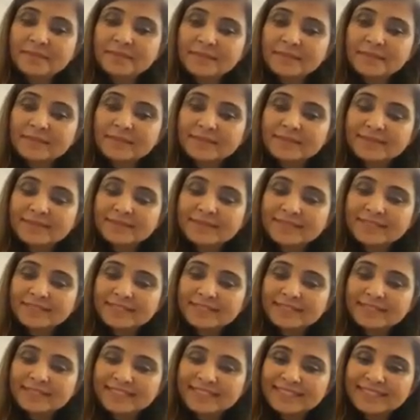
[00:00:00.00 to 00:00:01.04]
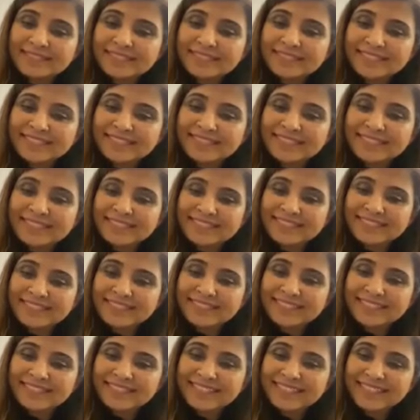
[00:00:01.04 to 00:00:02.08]

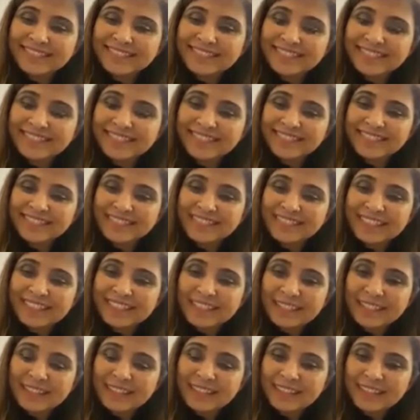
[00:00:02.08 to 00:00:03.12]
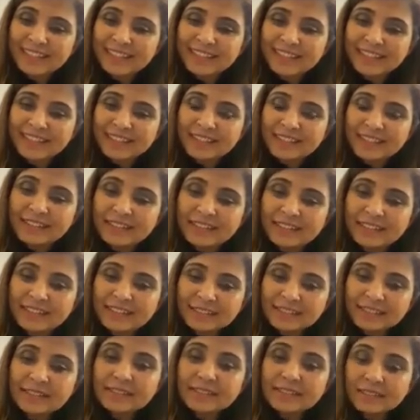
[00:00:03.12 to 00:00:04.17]

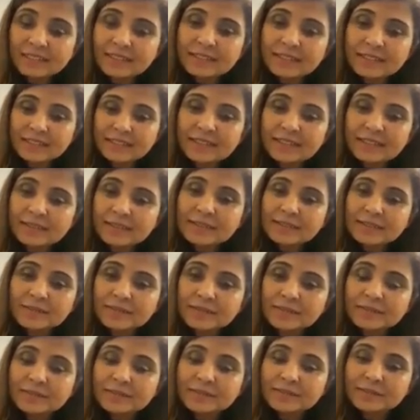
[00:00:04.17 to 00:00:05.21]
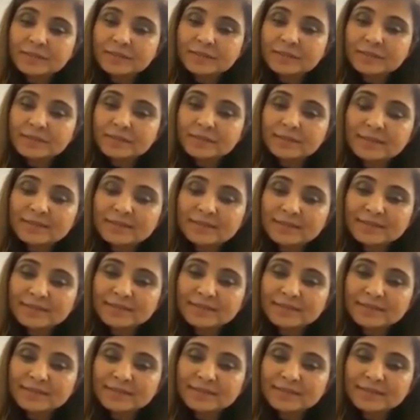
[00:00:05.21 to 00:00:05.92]
(silent)